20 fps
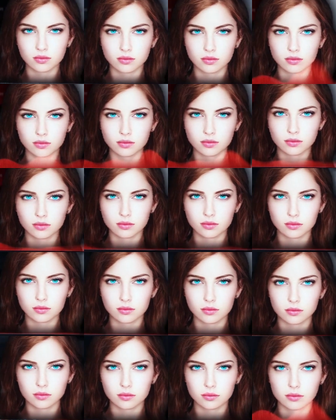4.
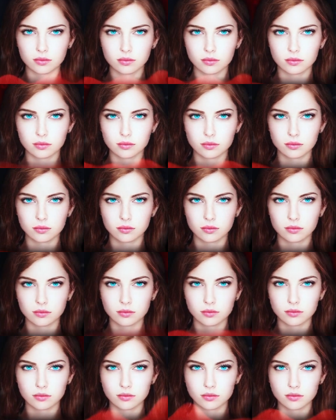Global
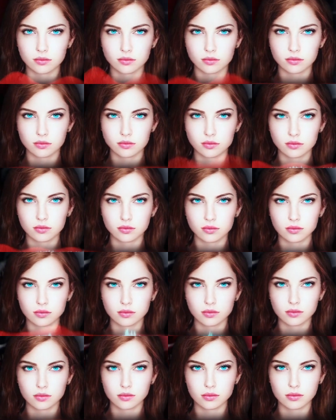economic
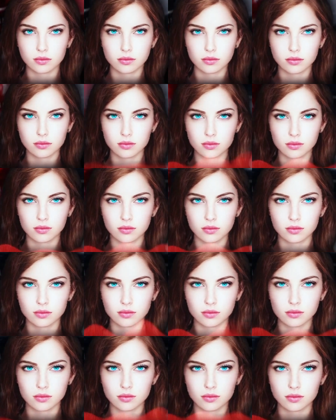crisis. Alert
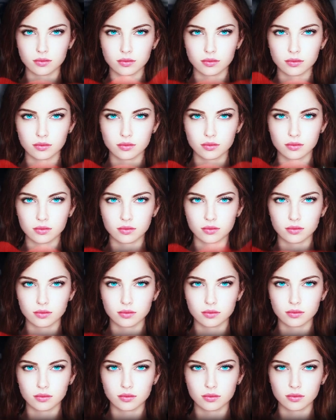level remains
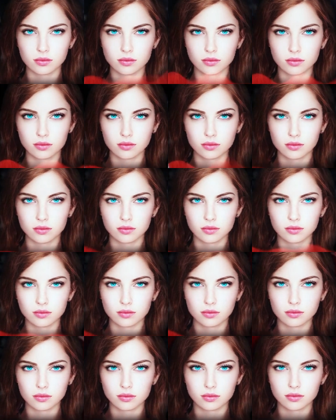at
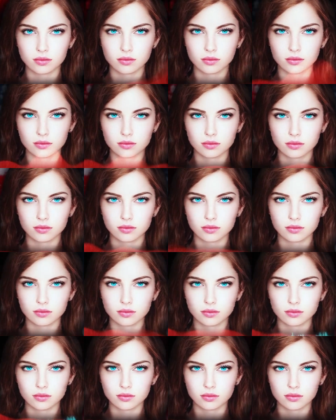inevitable for all
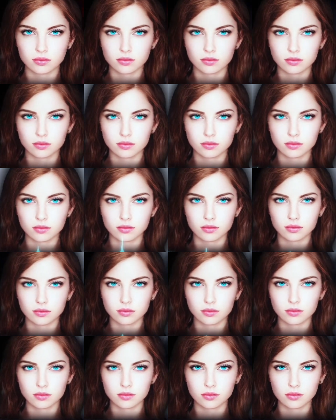countries.
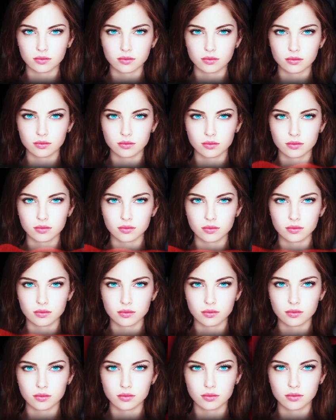
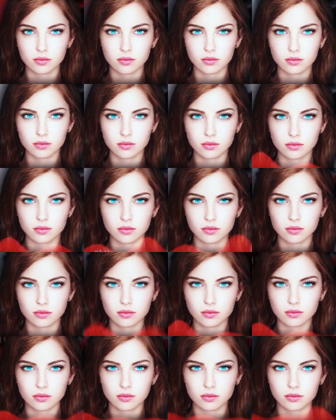5.
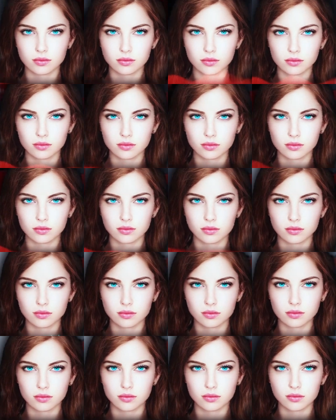Nationwide
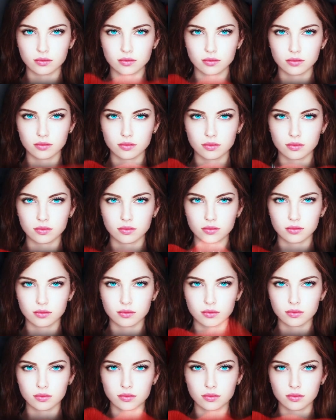blackouts and energy
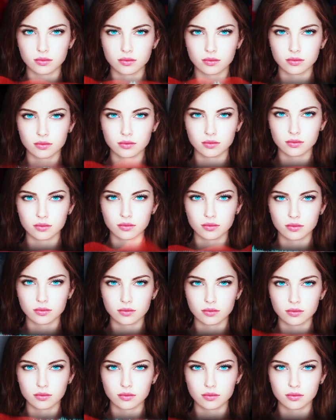supply
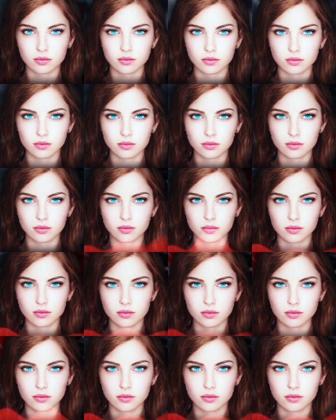disruptions. Alert